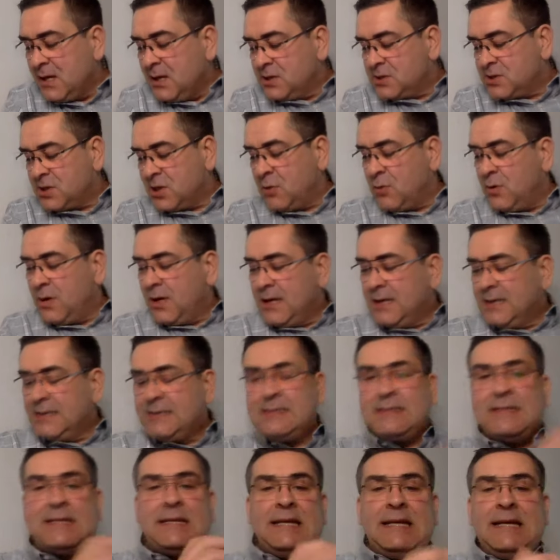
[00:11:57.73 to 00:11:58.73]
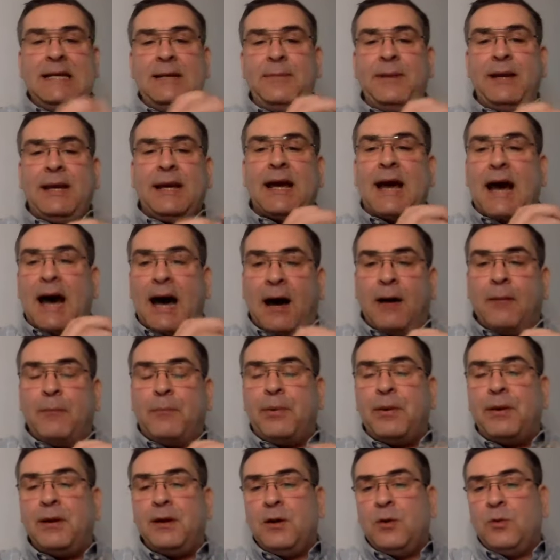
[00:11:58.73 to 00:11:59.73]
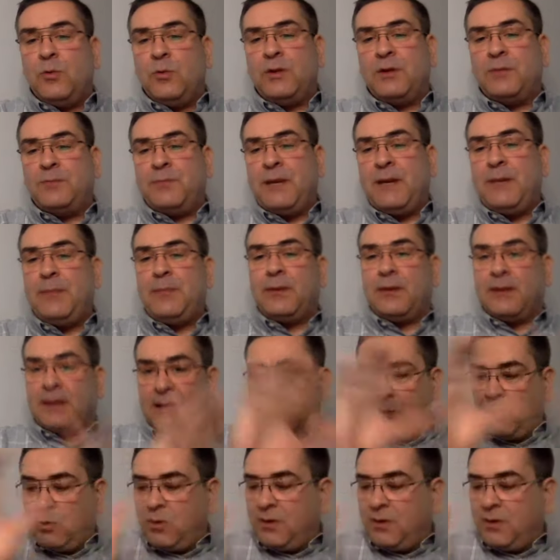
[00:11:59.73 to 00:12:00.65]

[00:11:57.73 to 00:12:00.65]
So teaming up with people that are